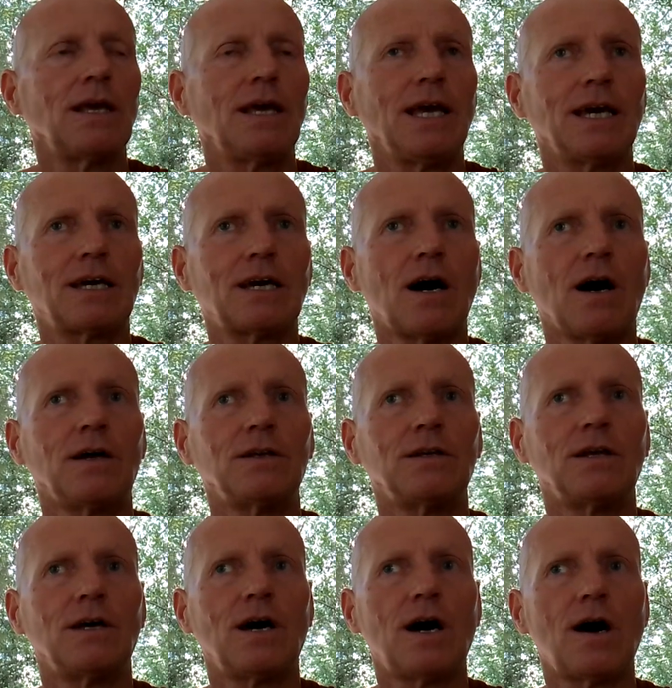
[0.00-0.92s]
It
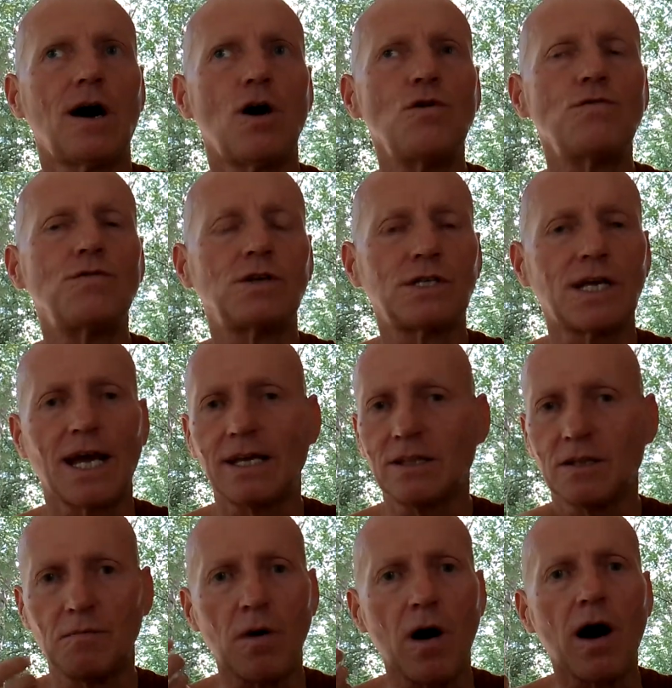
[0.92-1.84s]
can't
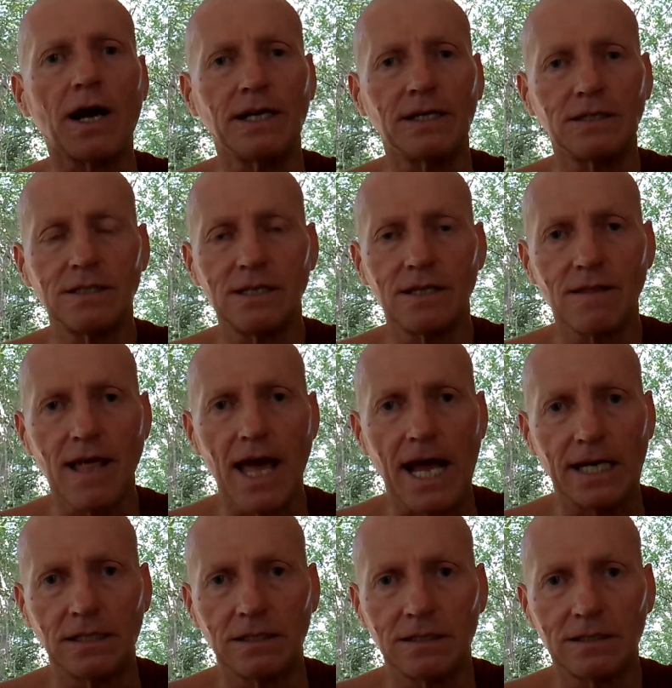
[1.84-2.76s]
overtake the mind
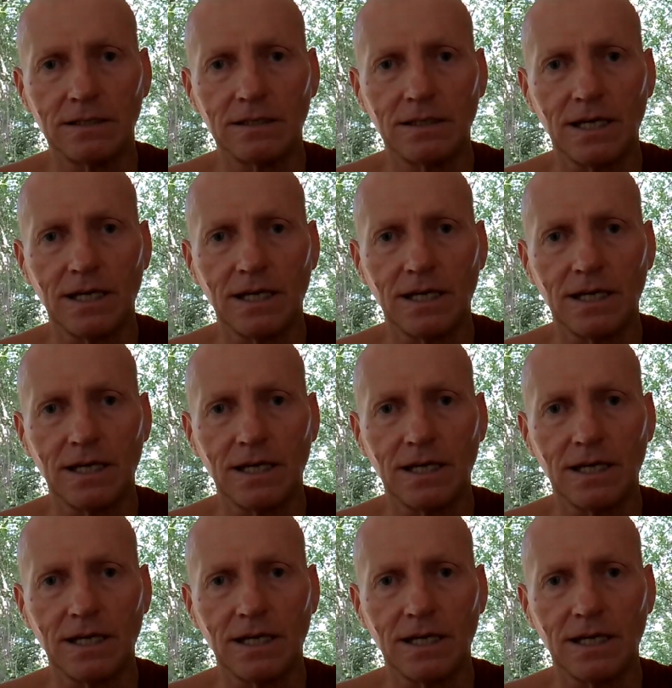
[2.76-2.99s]
then